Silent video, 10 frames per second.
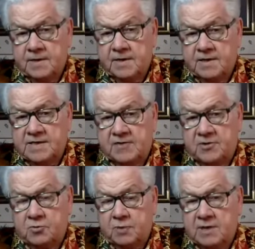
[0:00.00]
is that the
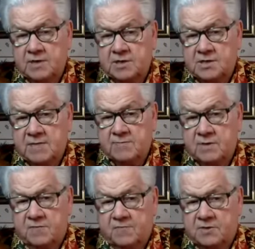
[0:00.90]
greatest statement
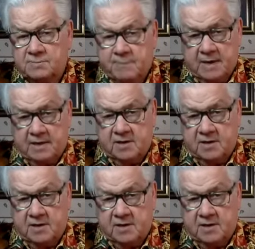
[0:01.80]
of respect